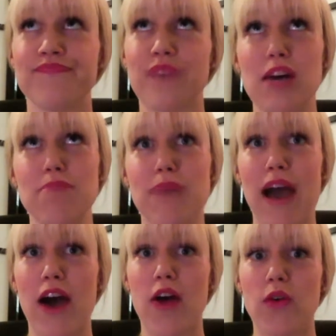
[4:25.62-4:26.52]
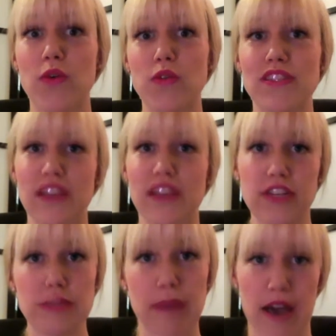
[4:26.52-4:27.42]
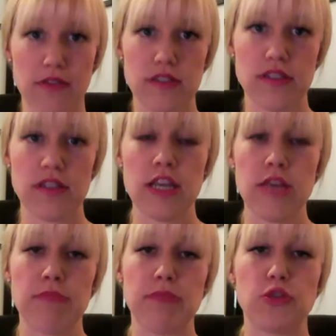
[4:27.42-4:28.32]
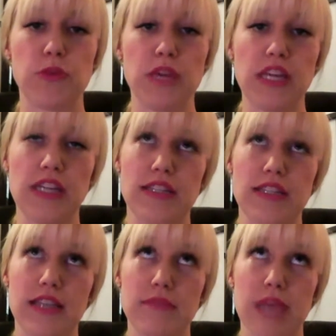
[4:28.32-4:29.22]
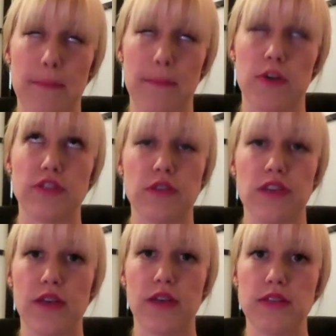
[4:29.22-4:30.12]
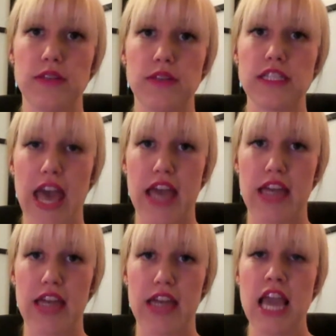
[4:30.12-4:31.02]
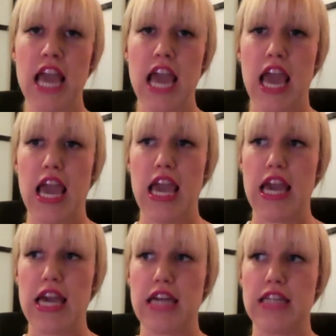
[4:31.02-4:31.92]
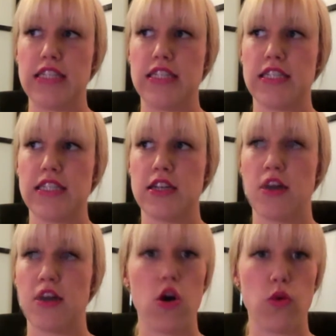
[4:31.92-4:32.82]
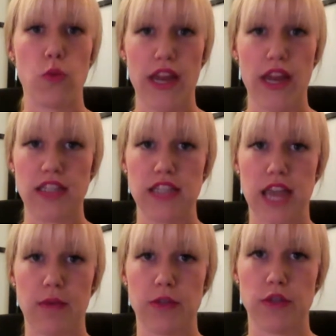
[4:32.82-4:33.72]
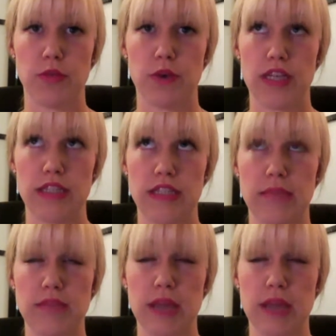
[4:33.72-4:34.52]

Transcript: about 70 pounds between September of 2010 and our wedding day, which was 60